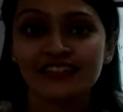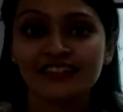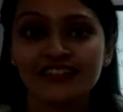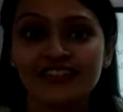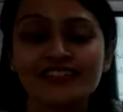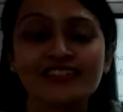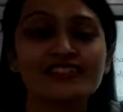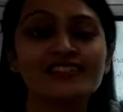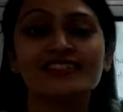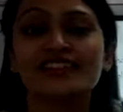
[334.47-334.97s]

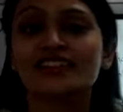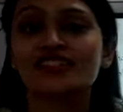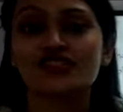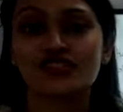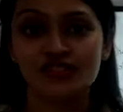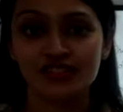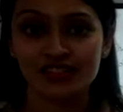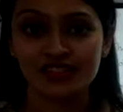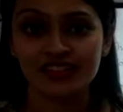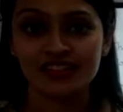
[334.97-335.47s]
He's a
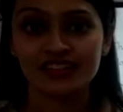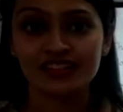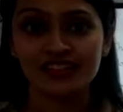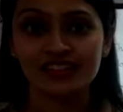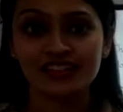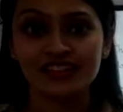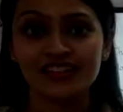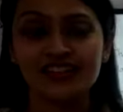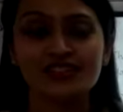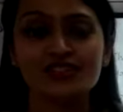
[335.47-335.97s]
legend.
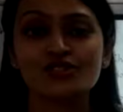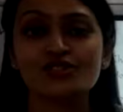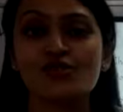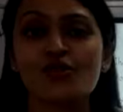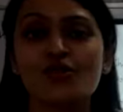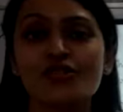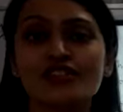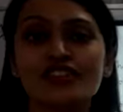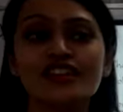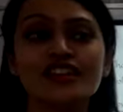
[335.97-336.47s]
His
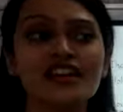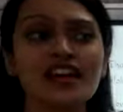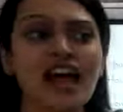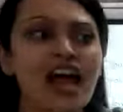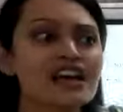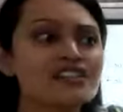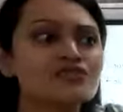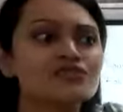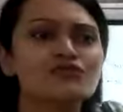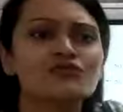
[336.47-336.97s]
story
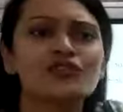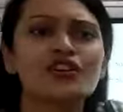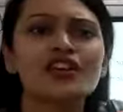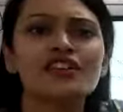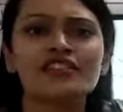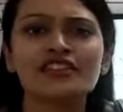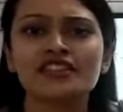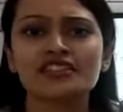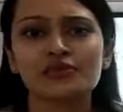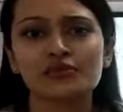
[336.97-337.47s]
has
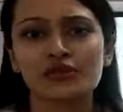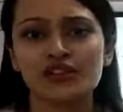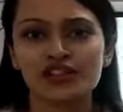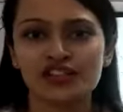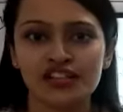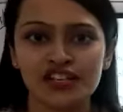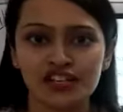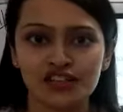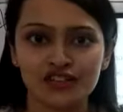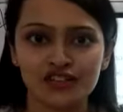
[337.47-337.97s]
various
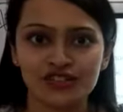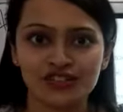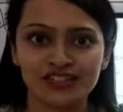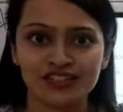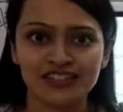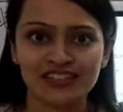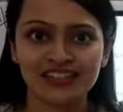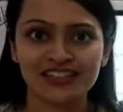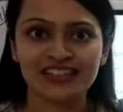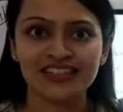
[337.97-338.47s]

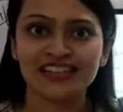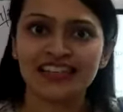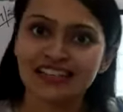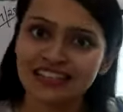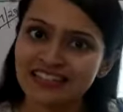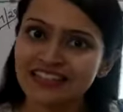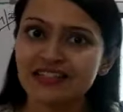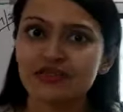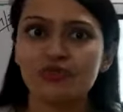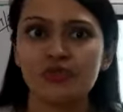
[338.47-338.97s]
variations.
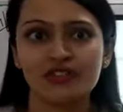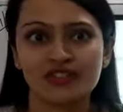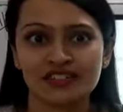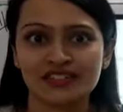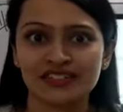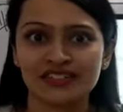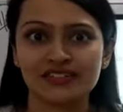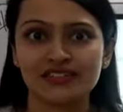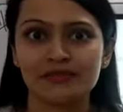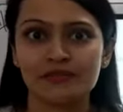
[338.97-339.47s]
Let's see what
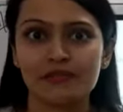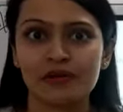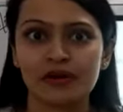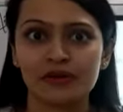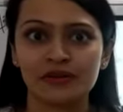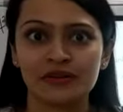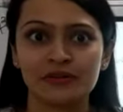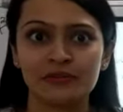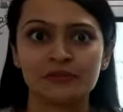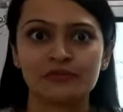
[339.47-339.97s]
it's
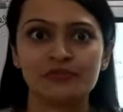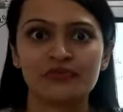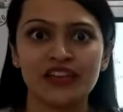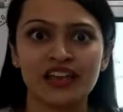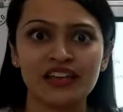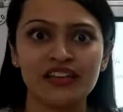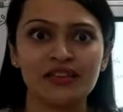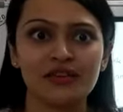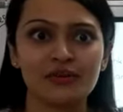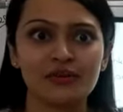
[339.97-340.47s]
about.
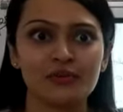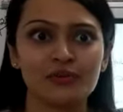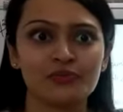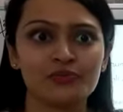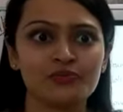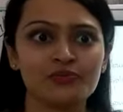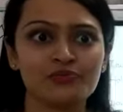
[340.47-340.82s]
Thank you.